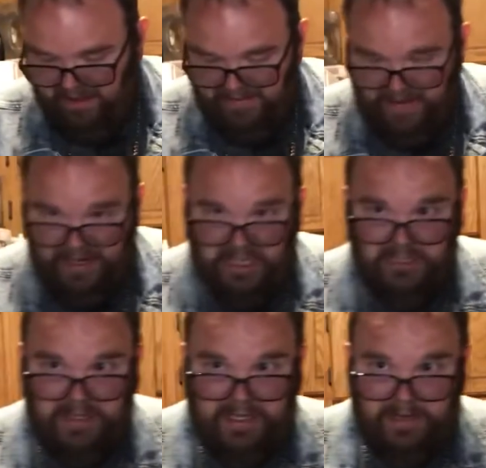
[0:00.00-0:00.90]
on the edge of the
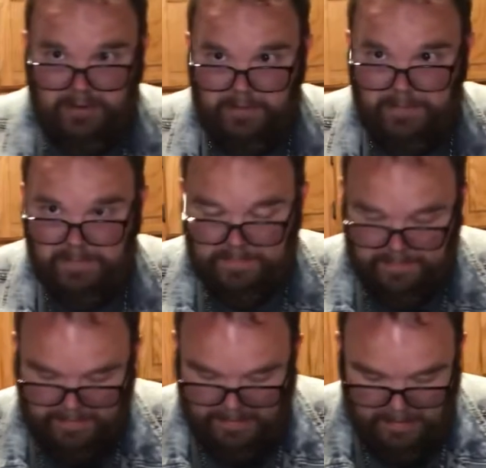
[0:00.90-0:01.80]
counter.
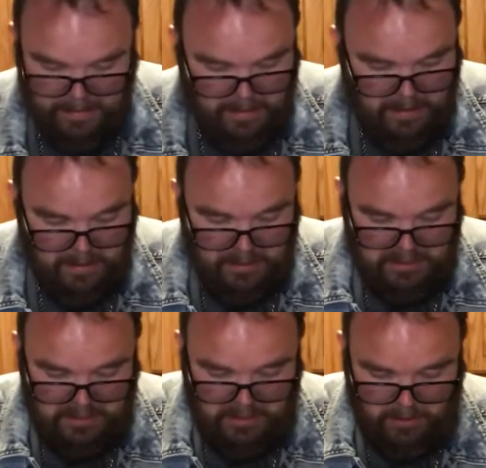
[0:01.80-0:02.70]

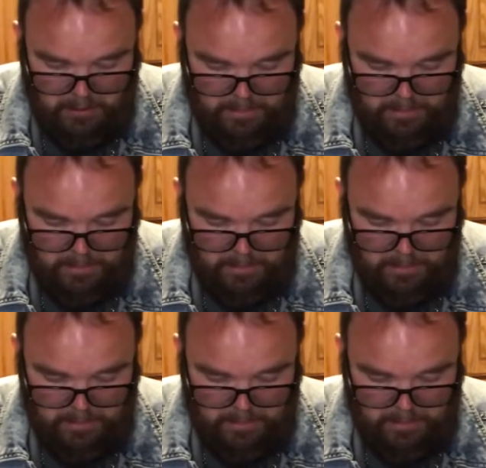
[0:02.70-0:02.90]
So,